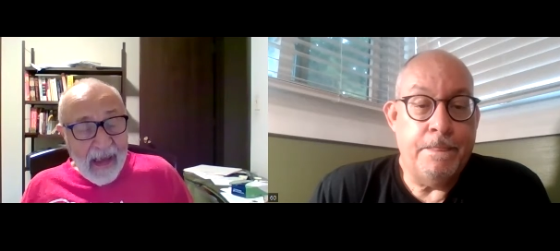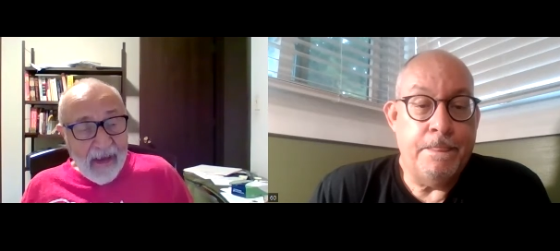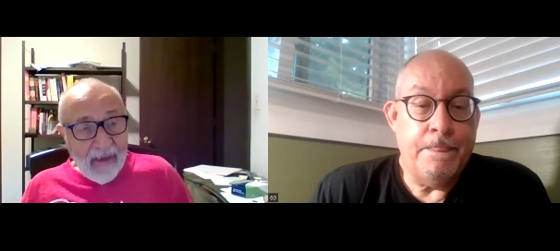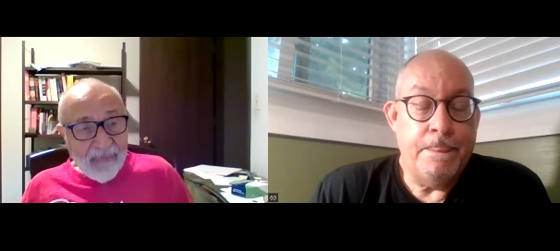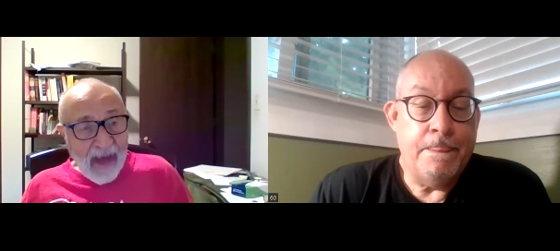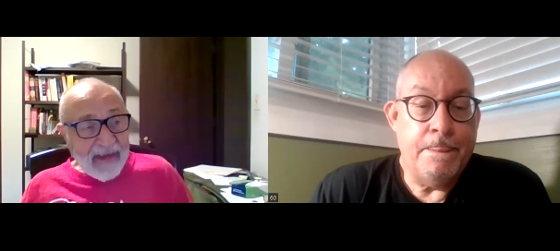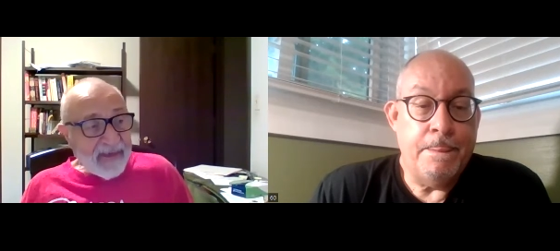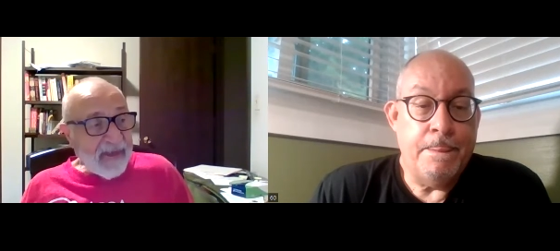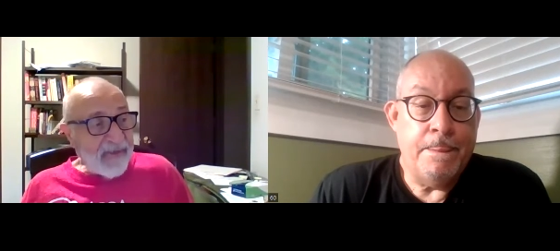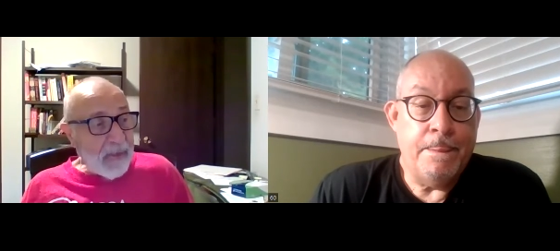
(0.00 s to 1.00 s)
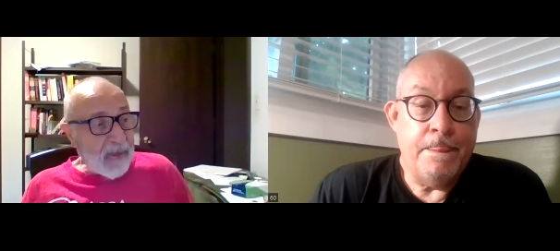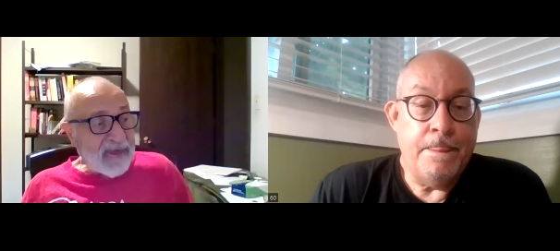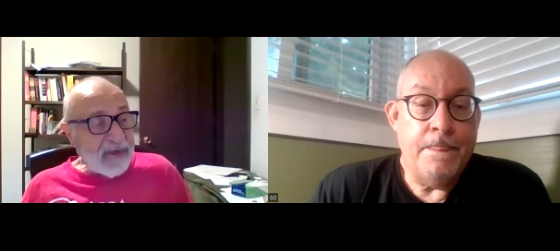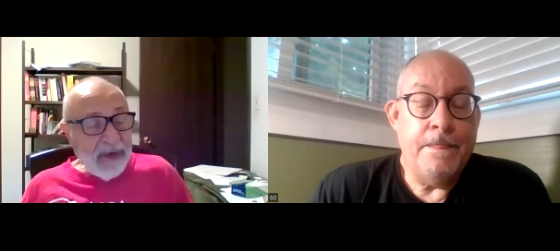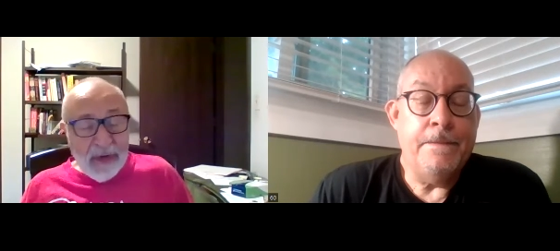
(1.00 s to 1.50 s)
Speaker 1: uh, I guess if he was
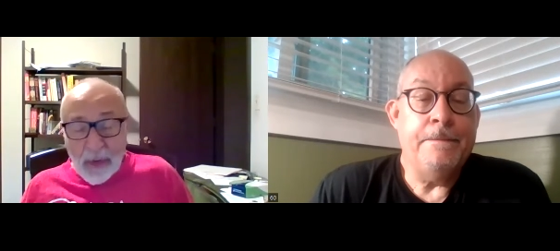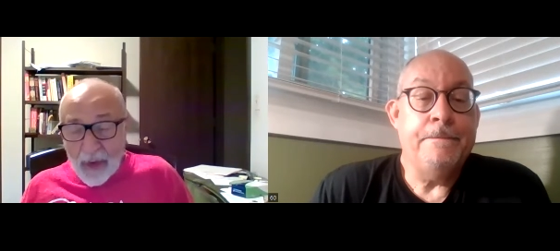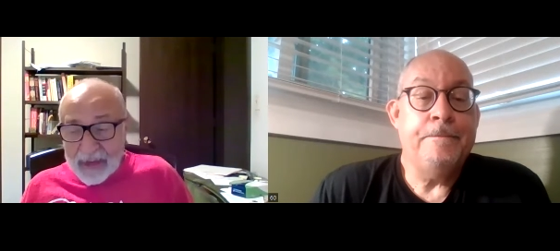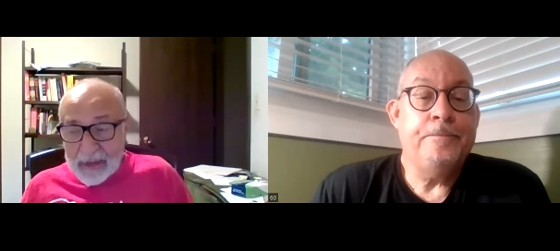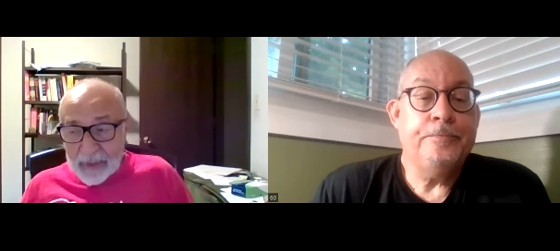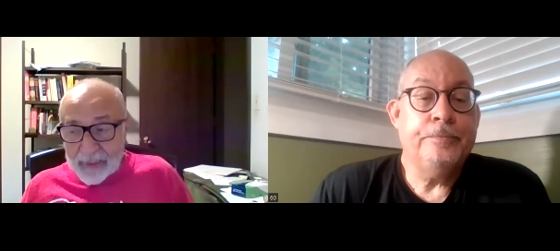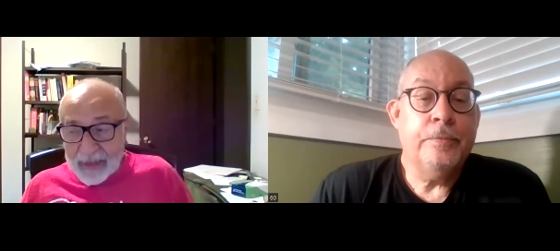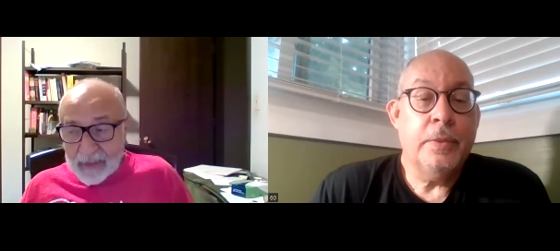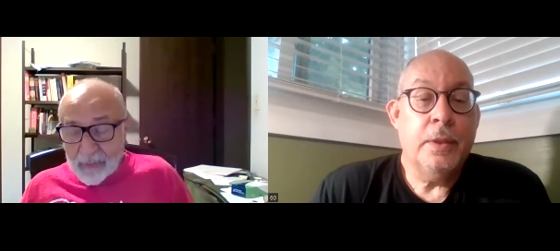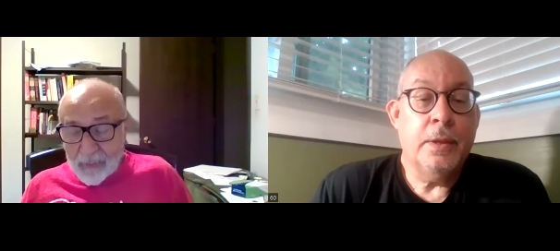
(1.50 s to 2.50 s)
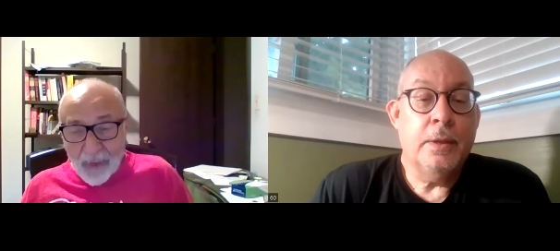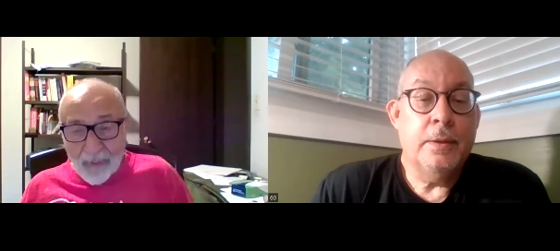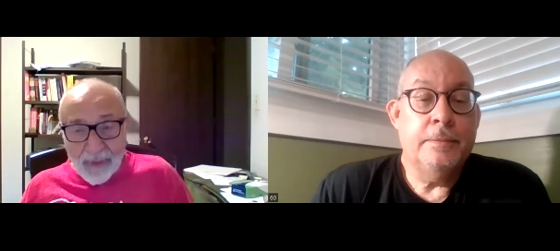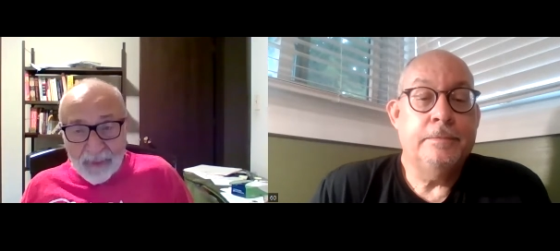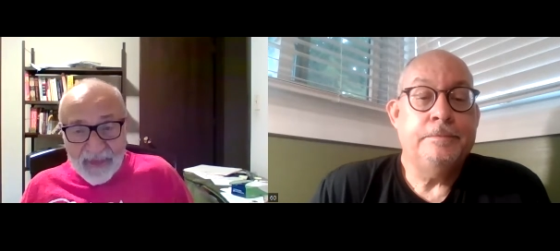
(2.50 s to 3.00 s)
in New York, it would be more
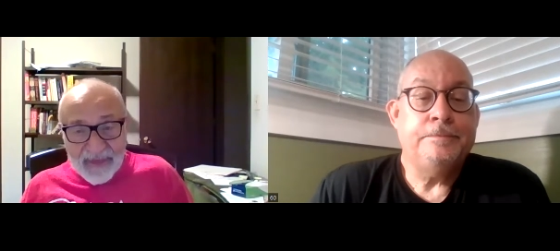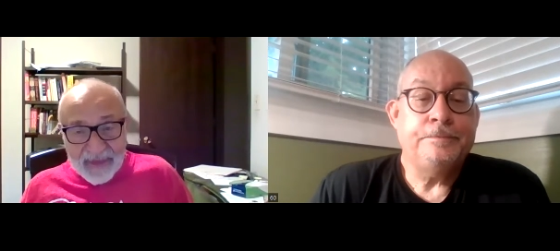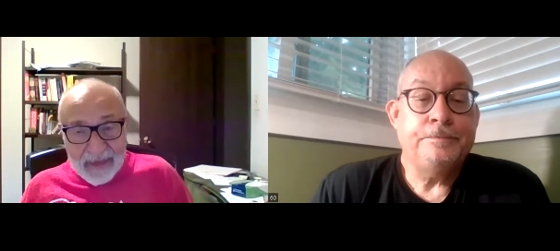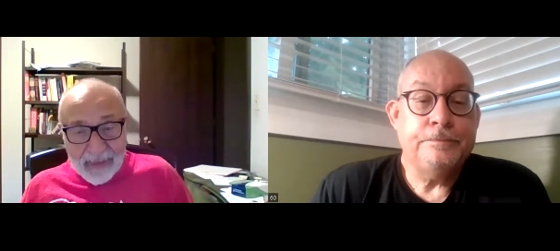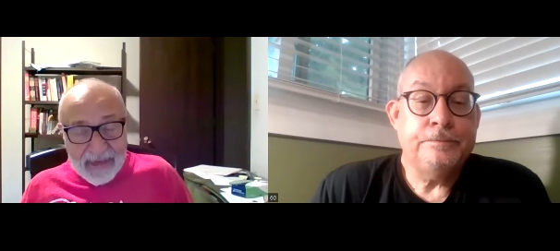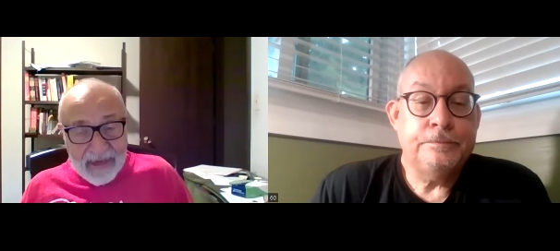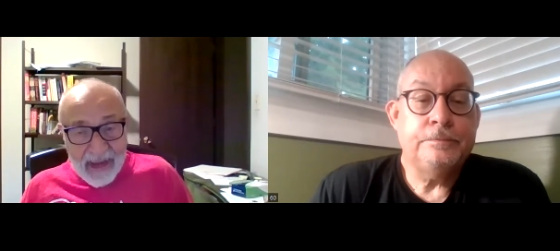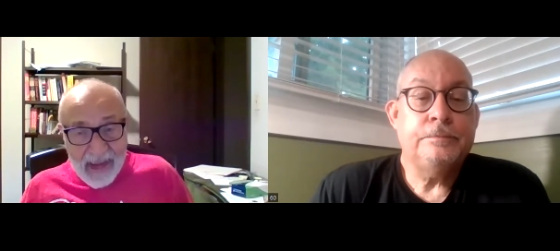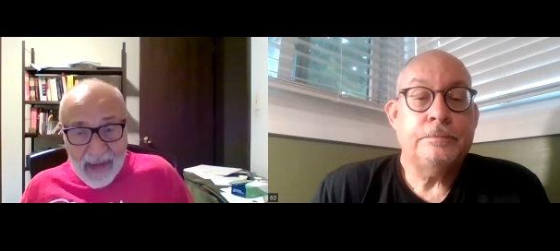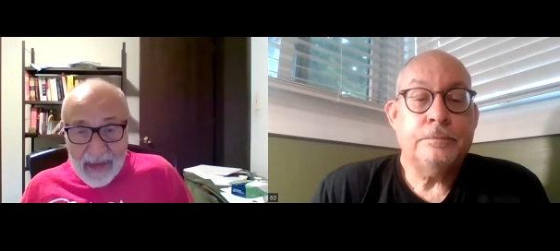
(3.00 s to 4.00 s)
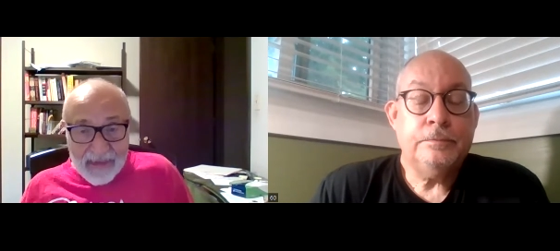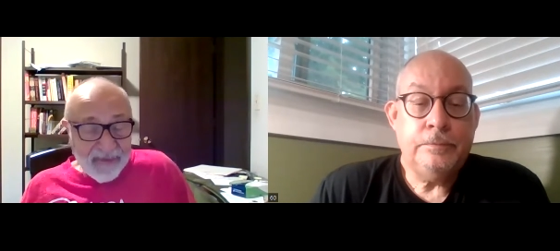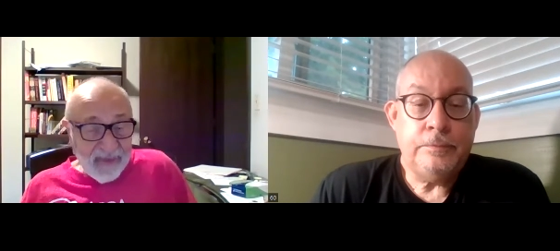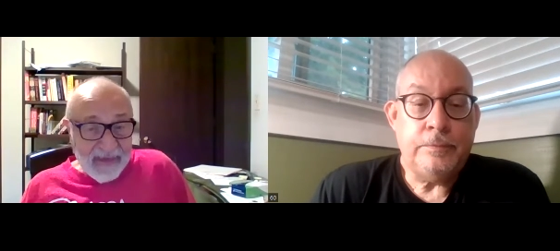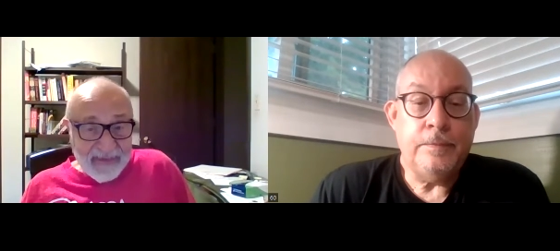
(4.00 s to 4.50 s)
publicity. But he, that's
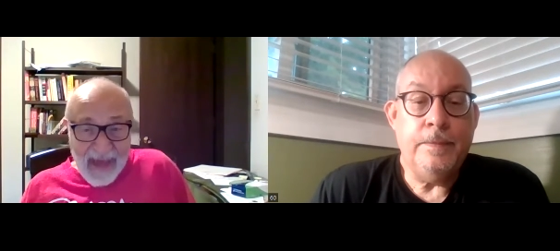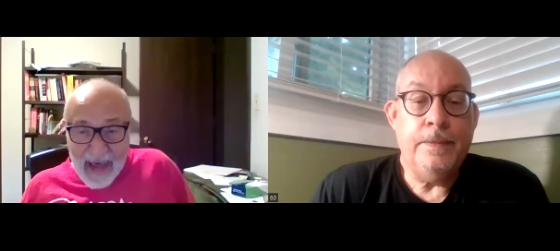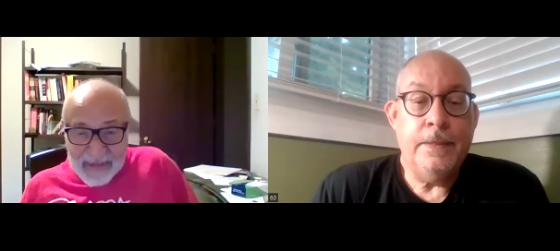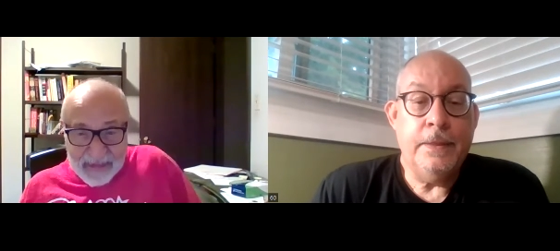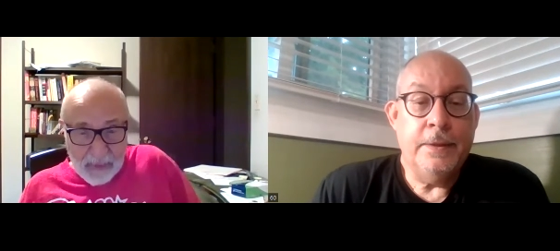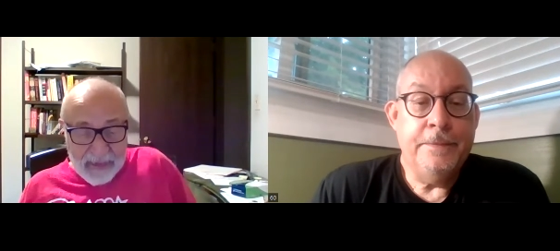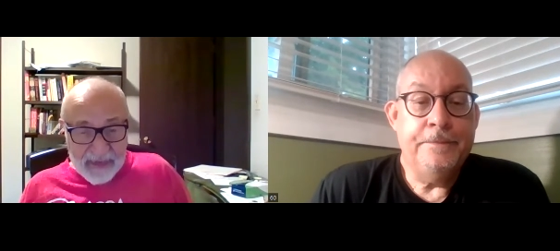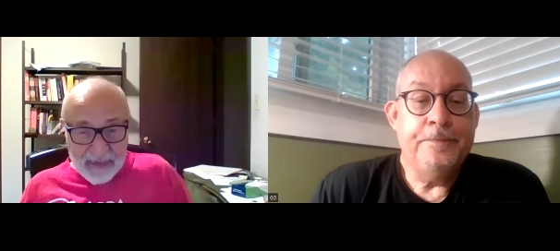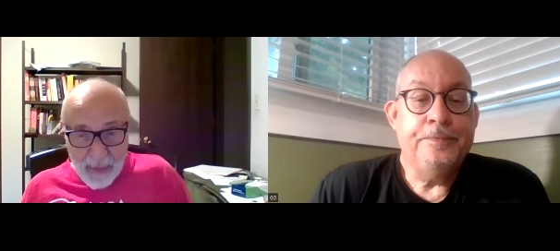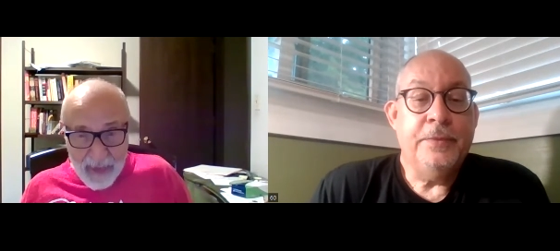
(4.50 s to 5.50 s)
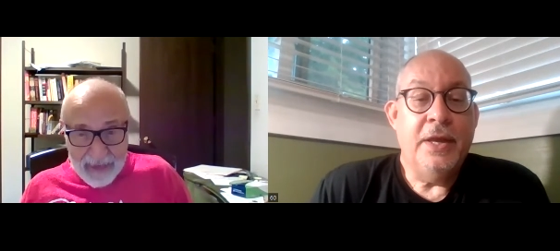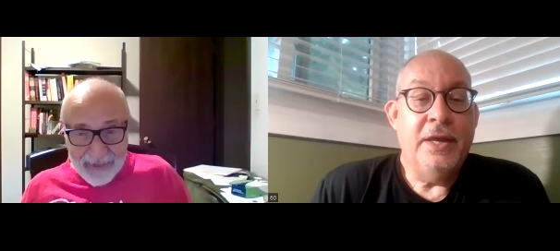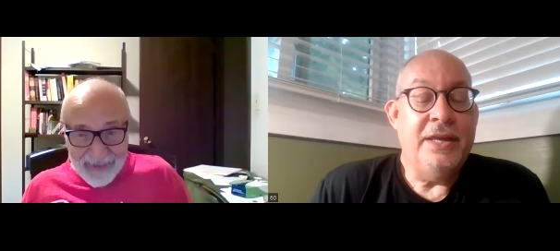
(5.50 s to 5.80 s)
fantastic what he's doing.